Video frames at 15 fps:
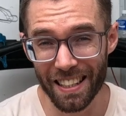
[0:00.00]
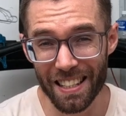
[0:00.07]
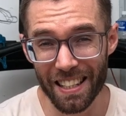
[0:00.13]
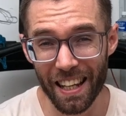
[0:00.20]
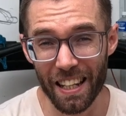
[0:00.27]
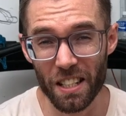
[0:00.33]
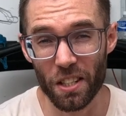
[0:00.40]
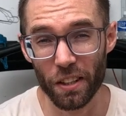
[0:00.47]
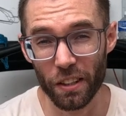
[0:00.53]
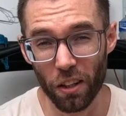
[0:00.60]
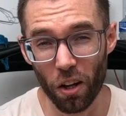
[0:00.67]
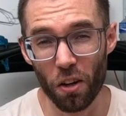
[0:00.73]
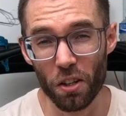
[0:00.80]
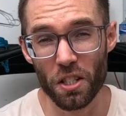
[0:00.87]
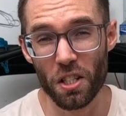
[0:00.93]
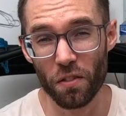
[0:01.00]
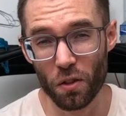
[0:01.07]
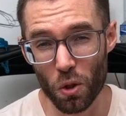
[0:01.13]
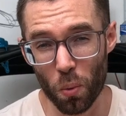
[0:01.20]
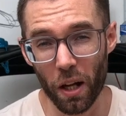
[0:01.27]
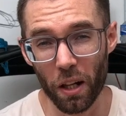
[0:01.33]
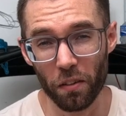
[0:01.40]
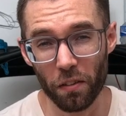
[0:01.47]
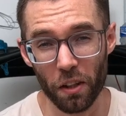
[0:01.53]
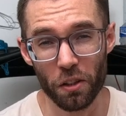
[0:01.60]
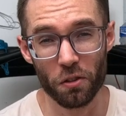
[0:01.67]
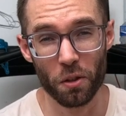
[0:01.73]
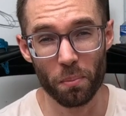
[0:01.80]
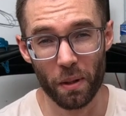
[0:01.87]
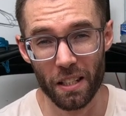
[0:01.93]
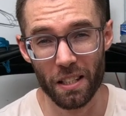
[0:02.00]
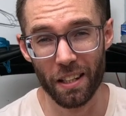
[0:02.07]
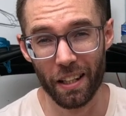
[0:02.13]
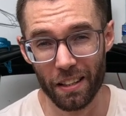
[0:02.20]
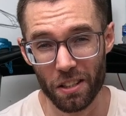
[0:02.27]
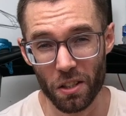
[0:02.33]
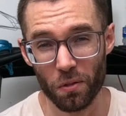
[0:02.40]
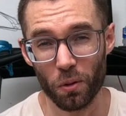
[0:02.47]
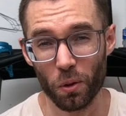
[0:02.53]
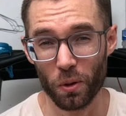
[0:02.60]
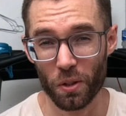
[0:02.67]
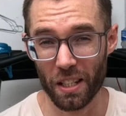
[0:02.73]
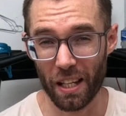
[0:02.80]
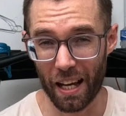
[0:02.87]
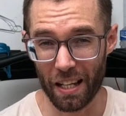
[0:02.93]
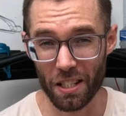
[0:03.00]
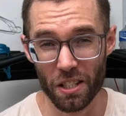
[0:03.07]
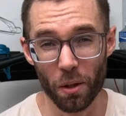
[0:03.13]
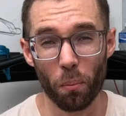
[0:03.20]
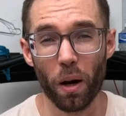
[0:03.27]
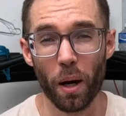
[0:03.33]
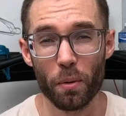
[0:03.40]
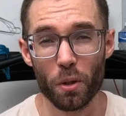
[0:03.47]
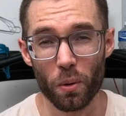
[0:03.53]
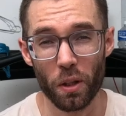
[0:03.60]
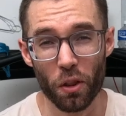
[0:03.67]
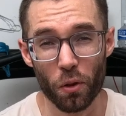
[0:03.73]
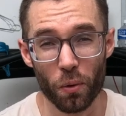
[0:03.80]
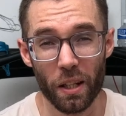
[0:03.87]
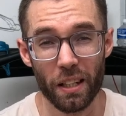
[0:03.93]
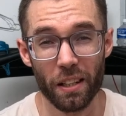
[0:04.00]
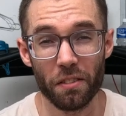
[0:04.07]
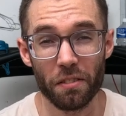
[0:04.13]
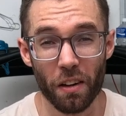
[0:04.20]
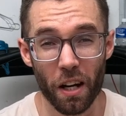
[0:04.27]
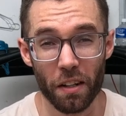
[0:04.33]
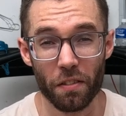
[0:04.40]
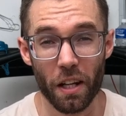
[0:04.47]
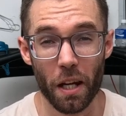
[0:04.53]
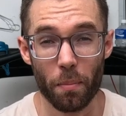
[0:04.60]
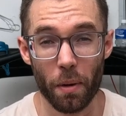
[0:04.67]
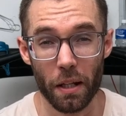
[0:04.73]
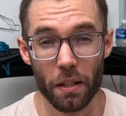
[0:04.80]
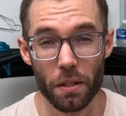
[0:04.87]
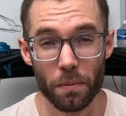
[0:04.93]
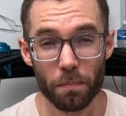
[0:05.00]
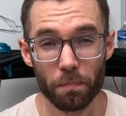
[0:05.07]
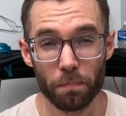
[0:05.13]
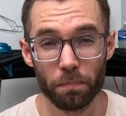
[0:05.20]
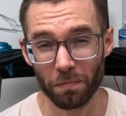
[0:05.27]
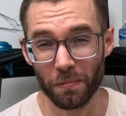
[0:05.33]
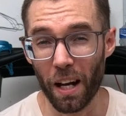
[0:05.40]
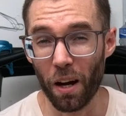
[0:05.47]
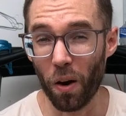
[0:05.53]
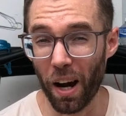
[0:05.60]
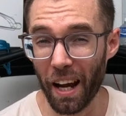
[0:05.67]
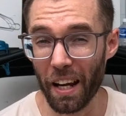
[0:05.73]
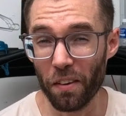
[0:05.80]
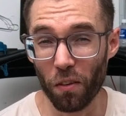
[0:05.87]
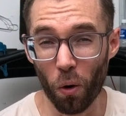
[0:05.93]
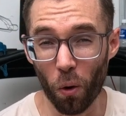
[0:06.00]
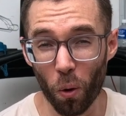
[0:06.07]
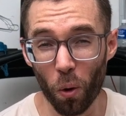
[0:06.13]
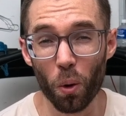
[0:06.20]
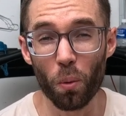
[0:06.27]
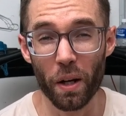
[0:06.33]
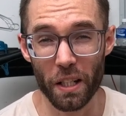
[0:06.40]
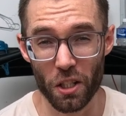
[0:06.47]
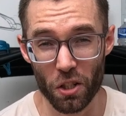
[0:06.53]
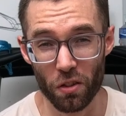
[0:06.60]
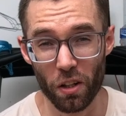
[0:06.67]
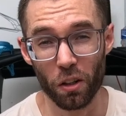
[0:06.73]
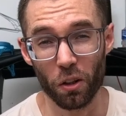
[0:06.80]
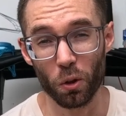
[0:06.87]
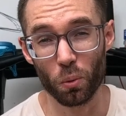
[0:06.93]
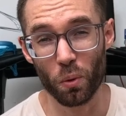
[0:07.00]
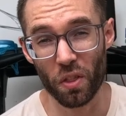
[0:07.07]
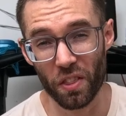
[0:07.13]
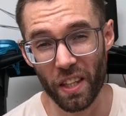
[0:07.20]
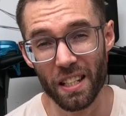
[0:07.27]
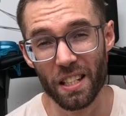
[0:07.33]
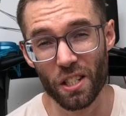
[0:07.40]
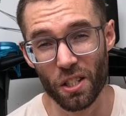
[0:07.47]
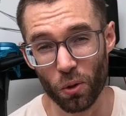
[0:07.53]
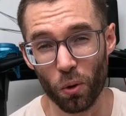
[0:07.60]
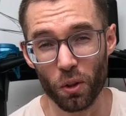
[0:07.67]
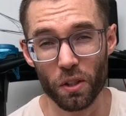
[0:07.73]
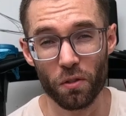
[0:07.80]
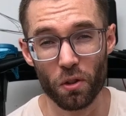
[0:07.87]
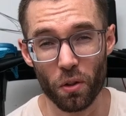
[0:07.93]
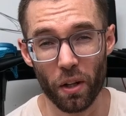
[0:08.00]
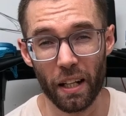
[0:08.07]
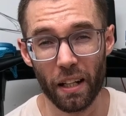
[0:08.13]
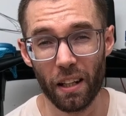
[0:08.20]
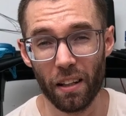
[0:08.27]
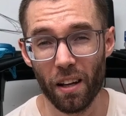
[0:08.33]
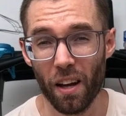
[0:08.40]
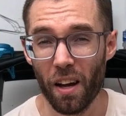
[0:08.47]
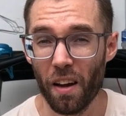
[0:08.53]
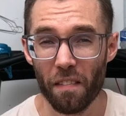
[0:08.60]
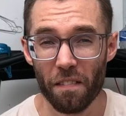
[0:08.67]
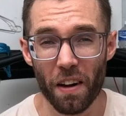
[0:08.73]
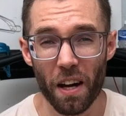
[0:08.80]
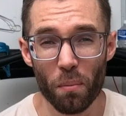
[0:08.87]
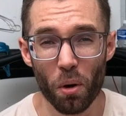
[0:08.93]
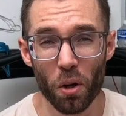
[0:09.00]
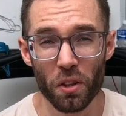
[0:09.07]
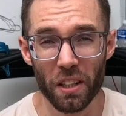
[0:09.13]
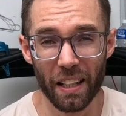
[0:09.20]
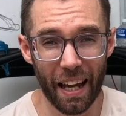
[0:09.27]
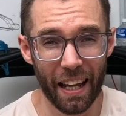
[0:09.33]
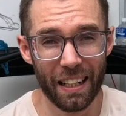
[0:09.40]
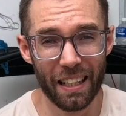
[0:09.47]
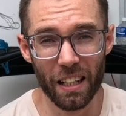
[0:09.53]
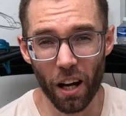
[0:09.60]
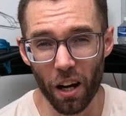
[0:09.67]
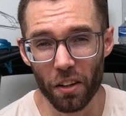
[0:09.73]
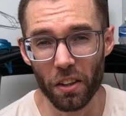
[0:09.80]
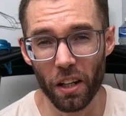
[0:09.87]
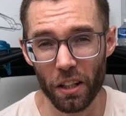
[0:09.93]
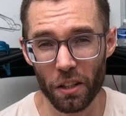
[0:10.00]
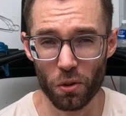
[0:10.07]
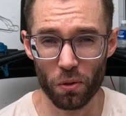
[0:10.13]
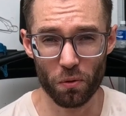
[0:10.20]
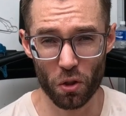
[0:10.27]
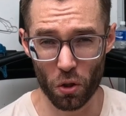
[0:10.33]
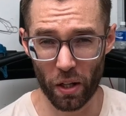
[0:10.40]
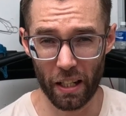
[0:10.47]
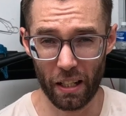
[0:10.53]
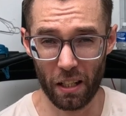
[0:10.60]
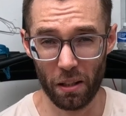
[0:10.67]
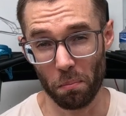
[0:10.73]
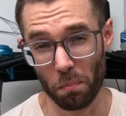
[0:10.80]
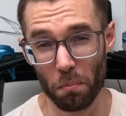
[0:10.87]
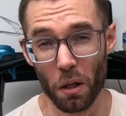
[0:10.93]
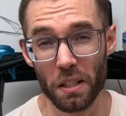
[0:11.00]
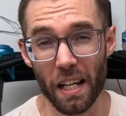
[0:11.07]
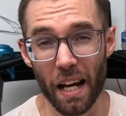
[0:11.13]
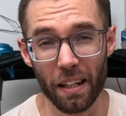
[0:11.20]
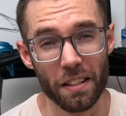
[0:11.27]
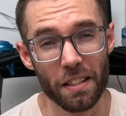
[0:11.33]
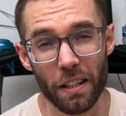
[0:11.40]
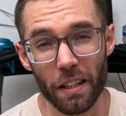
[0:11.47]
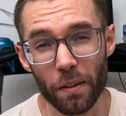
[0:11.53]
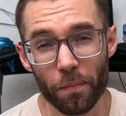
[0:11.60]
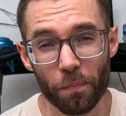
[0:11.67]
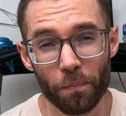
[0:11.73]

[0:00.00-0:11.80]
this case, lots of 1200 meter intervals at somewhere between 3 and 5k pace. Now, I have always struggled with this sort of training far more than any other sort of training modality.